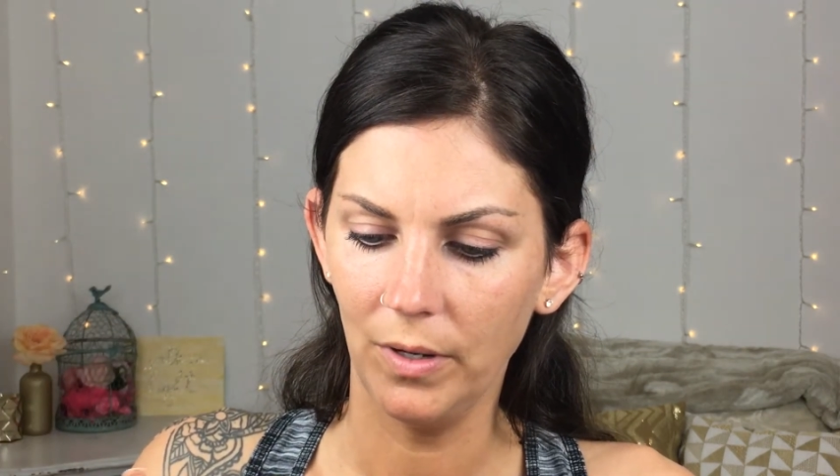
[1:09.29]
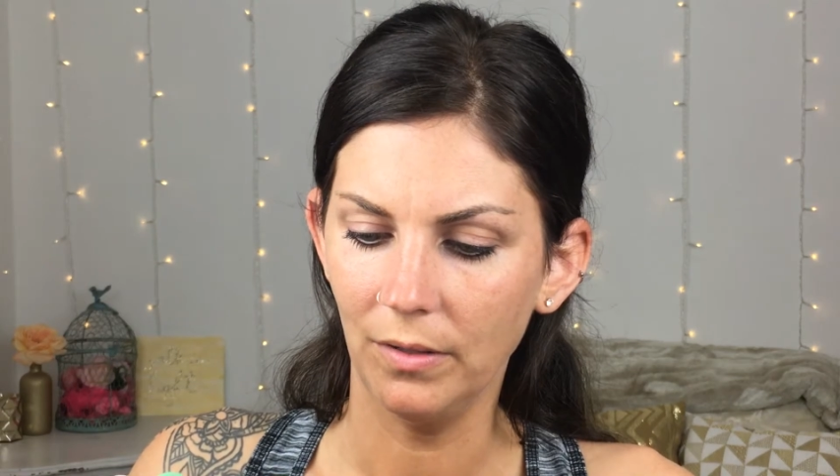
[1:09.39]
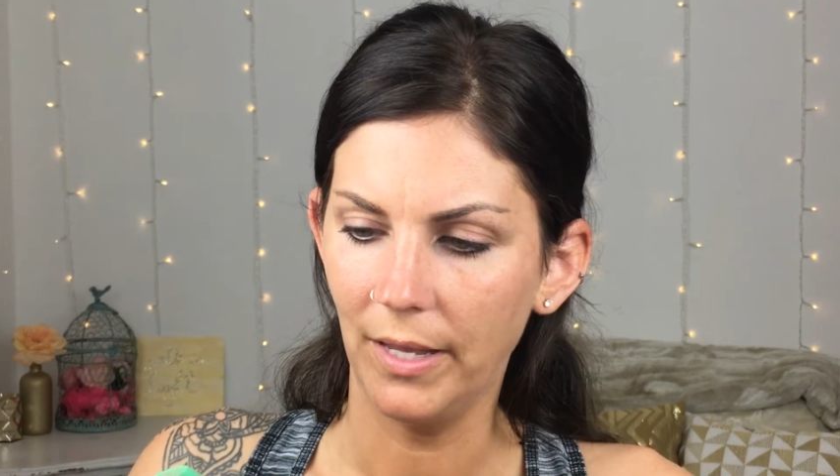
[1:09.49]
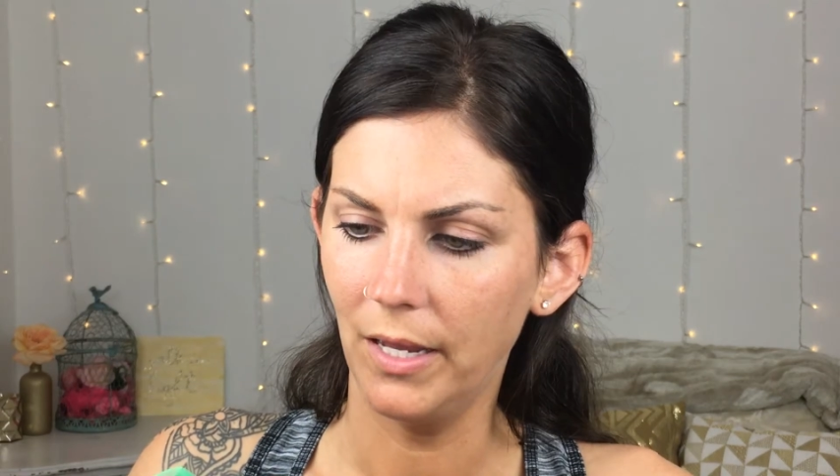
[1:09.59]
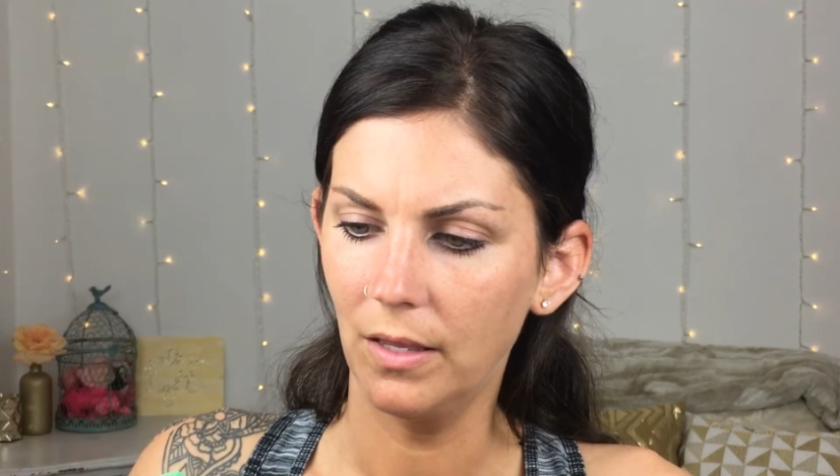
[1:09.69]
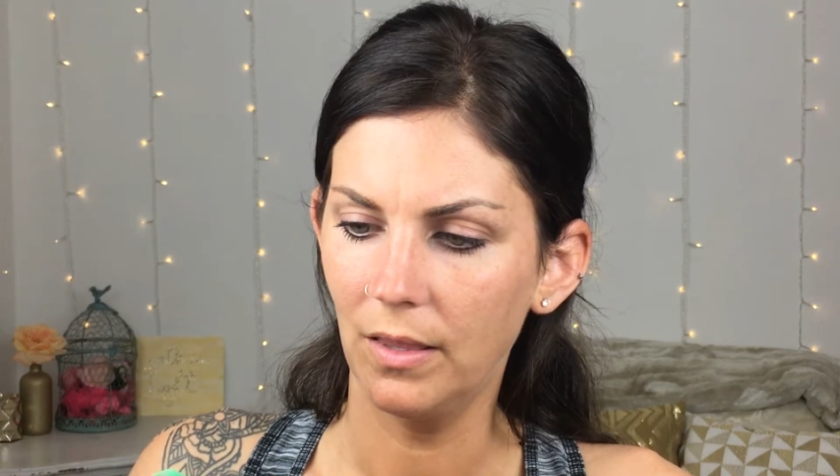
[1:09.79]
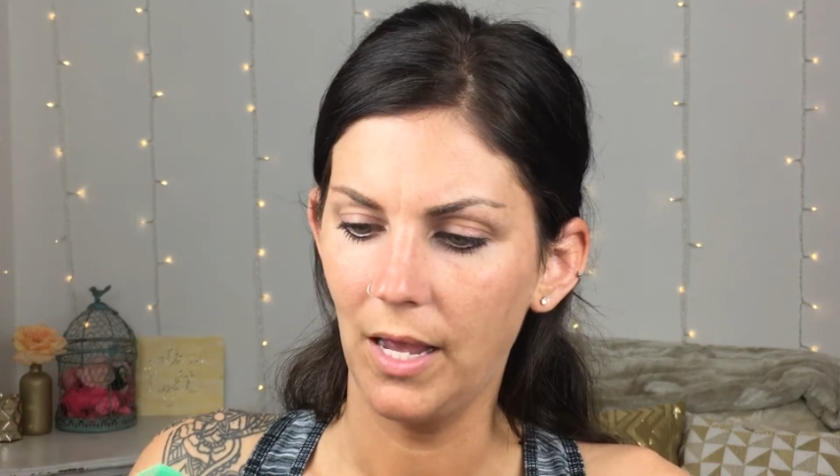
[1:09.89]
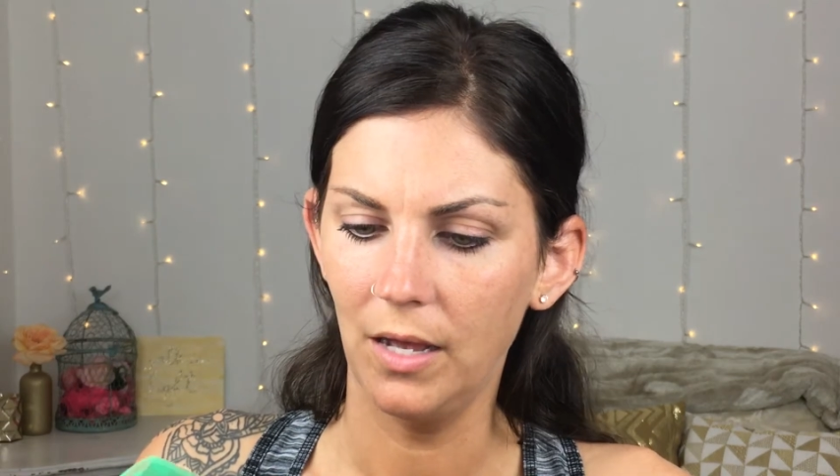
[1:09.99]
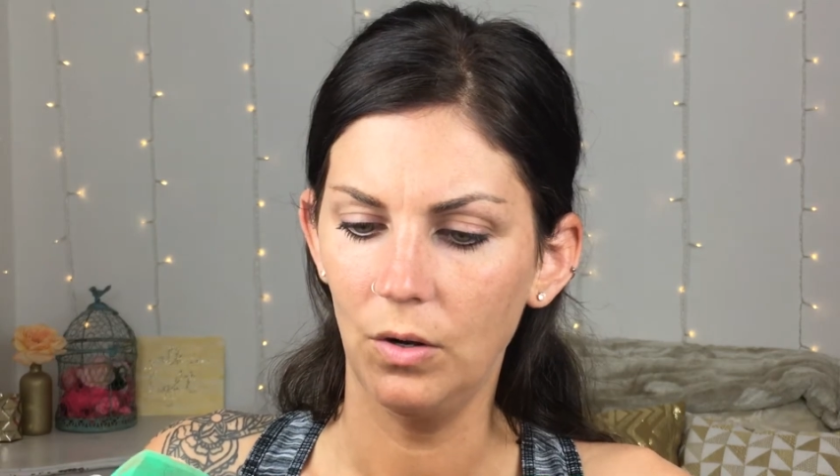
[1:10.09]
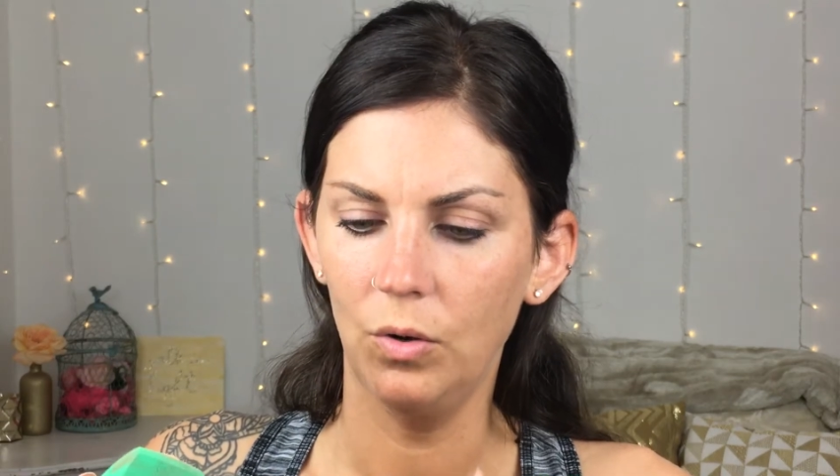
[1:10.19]
I like
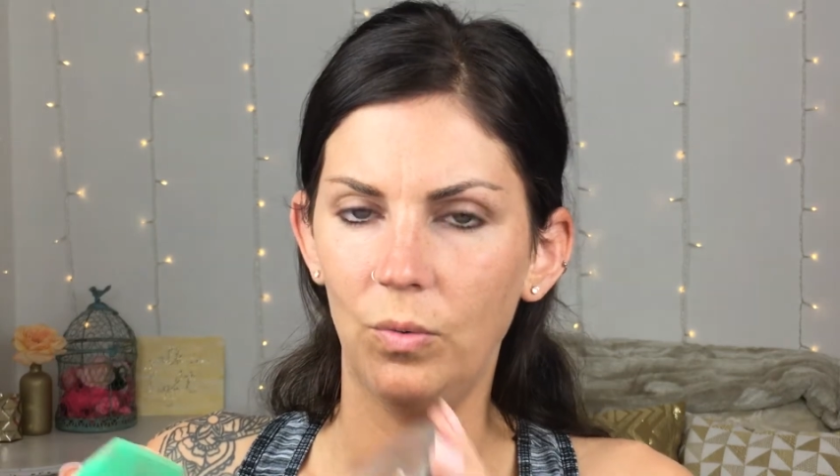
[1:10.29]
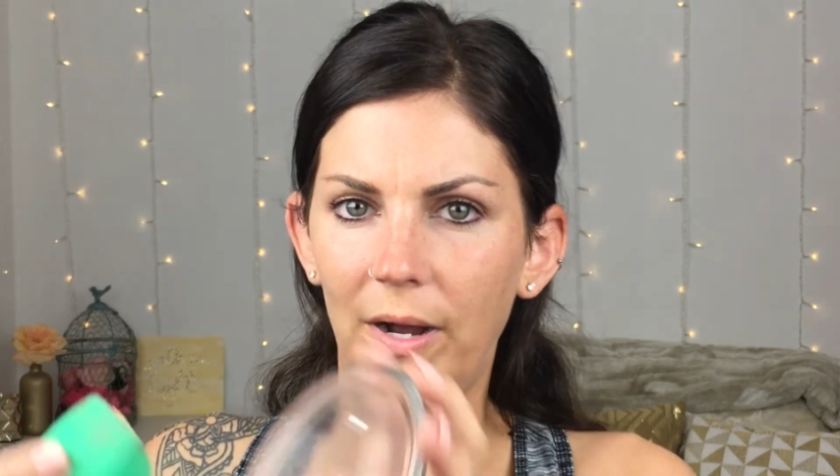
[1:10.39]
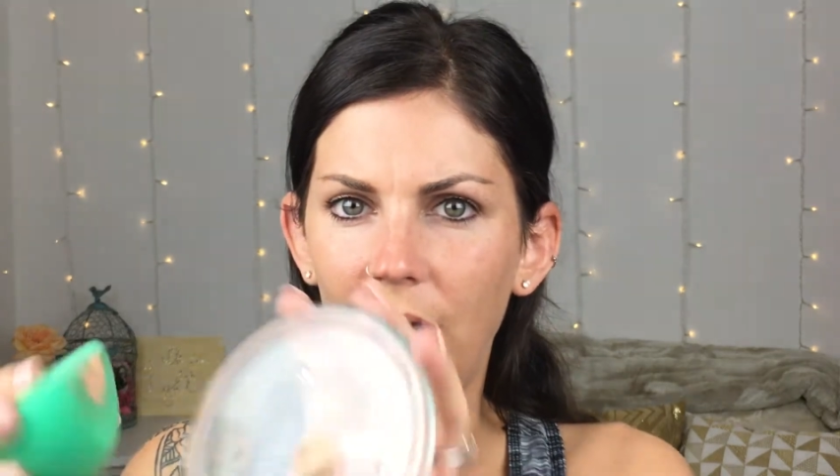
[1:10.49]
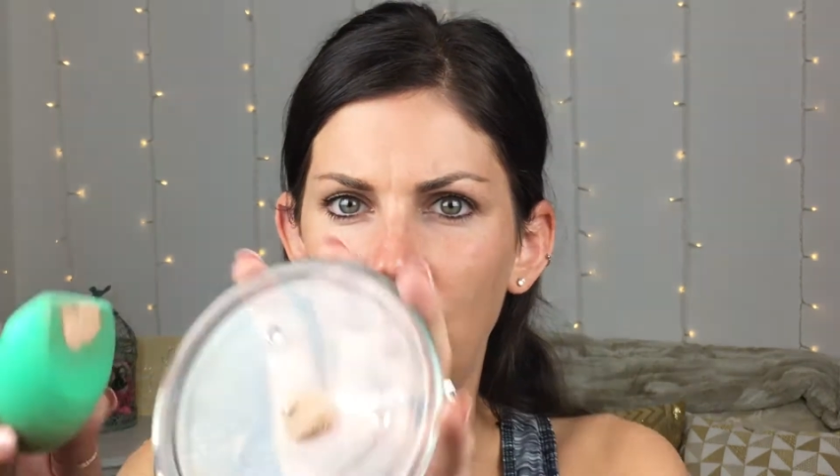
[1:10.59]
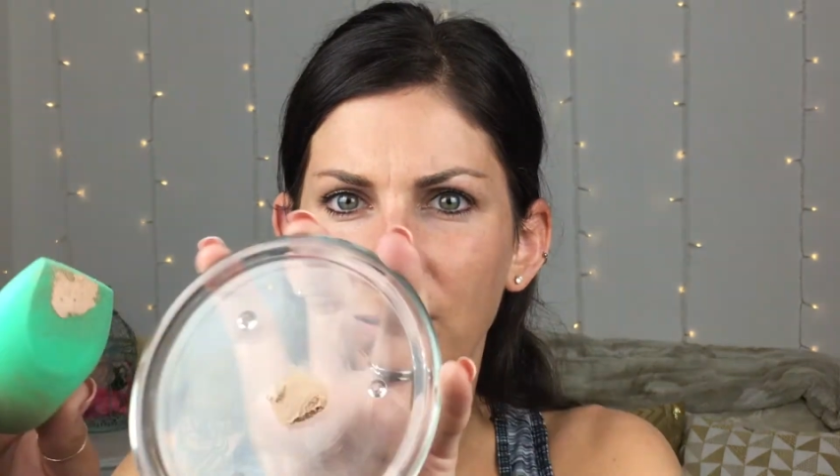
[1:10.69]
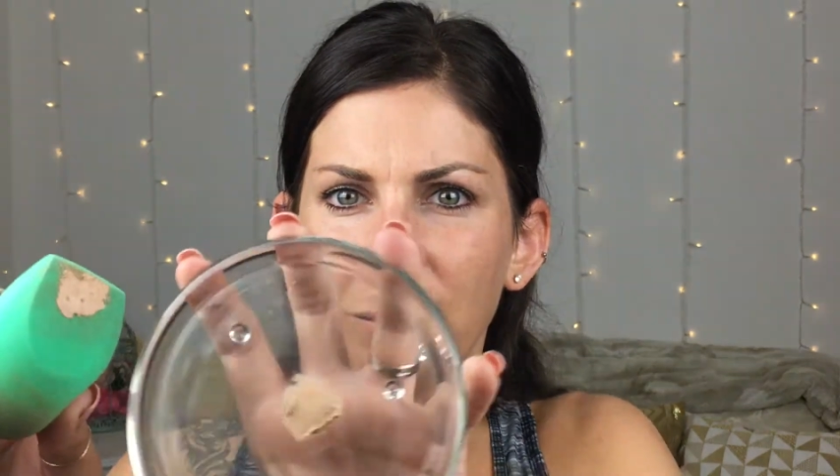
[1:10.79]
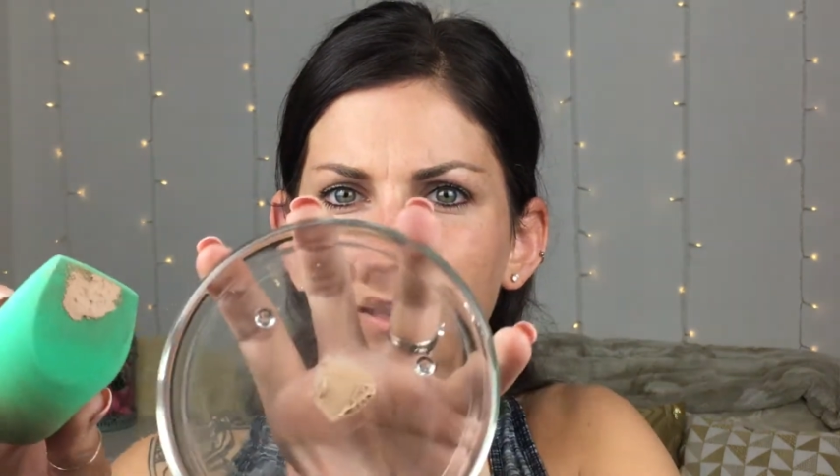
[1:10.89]
that. Oh wow,